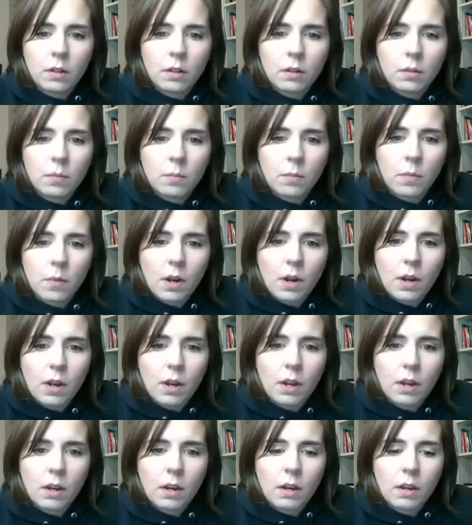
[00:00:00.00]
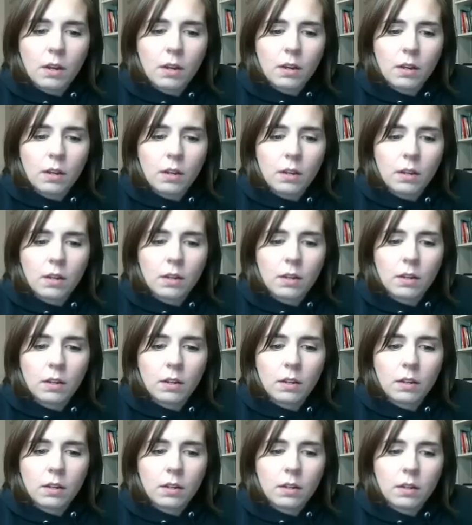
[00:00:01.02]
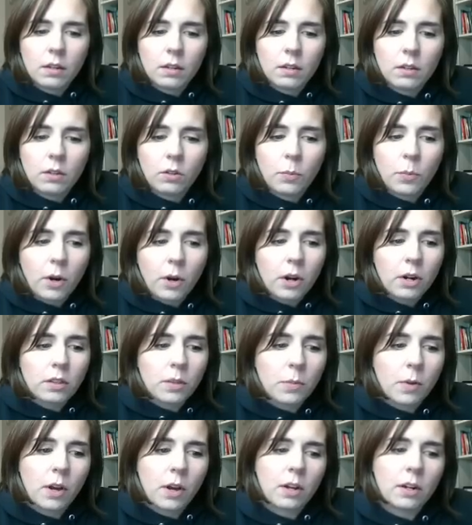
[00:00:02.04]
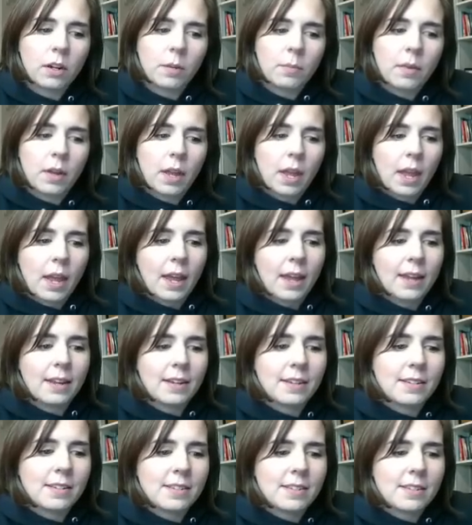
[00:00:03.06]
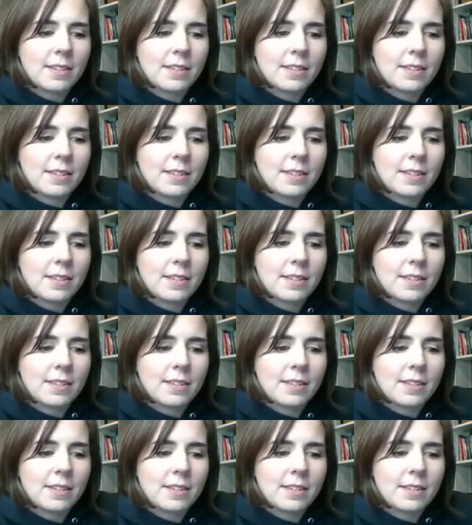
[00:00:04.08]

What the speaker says: my little bar at the bottom, and